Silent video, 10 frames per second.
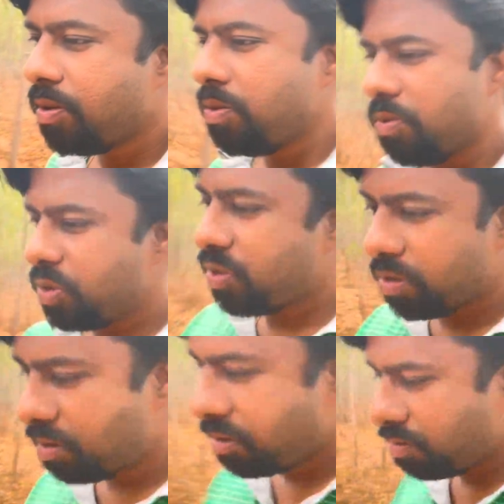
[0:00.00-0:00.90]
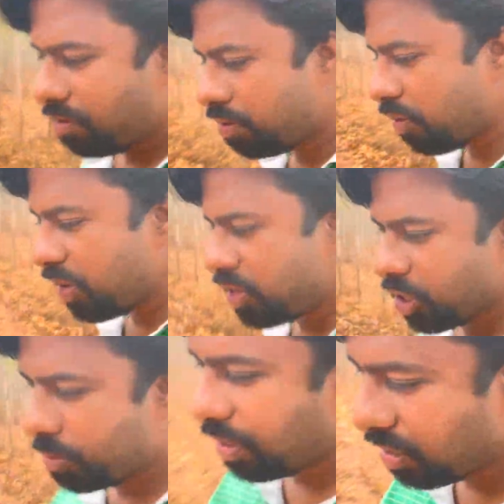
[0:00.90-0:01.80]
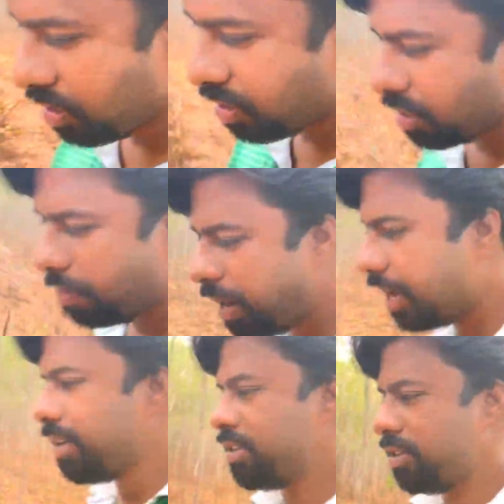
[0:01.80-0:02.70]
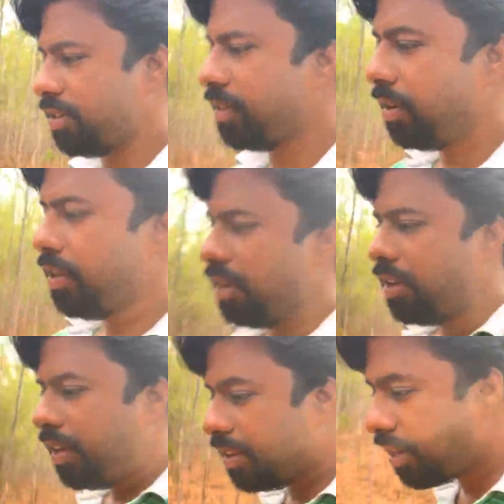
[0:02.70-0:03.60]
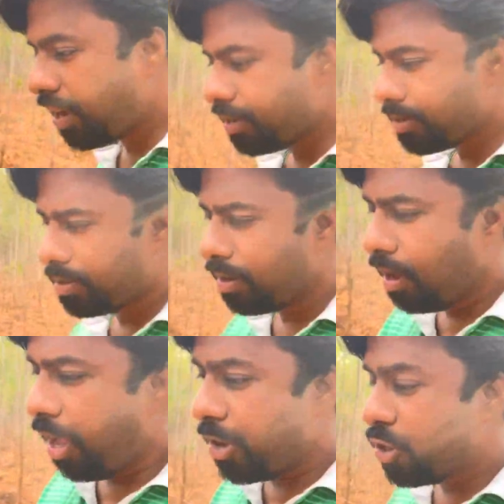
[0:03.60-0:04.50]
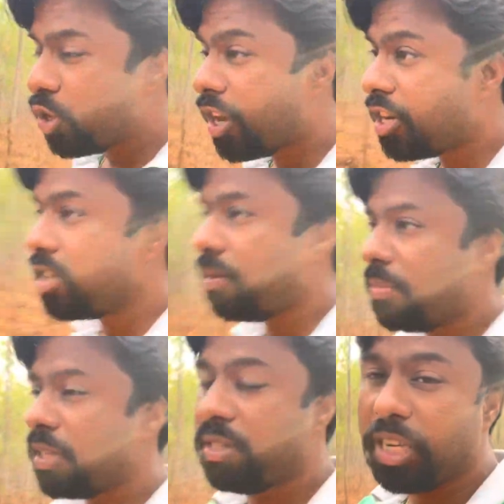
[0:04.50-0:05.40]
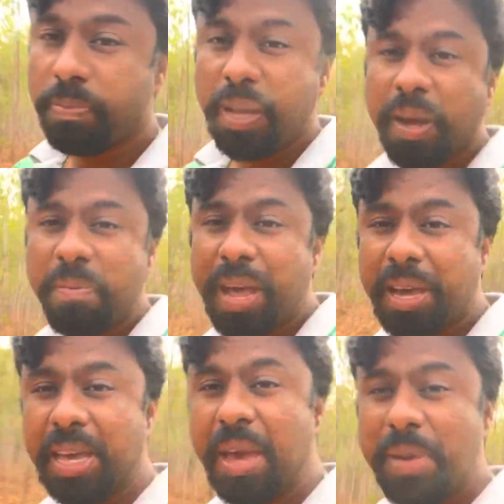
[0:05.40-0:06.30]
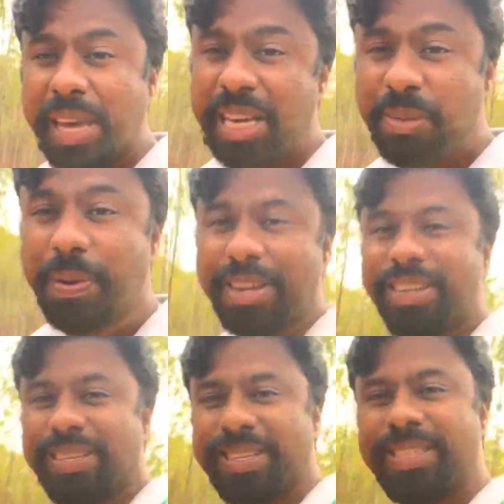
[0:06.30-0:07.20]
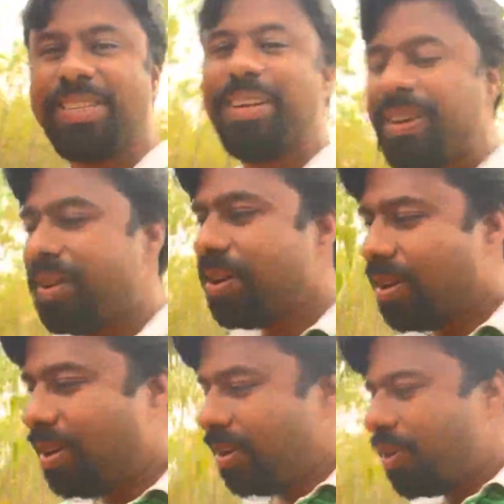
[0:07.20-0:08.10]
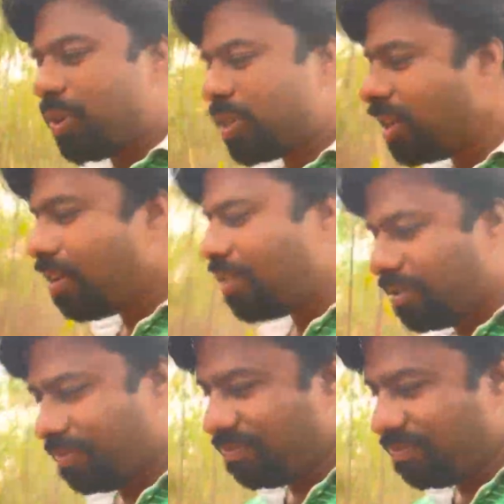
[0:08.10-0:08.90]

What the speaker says: who is one of the richest persons on the planet, he says education must just become like a gaming experience. Your children,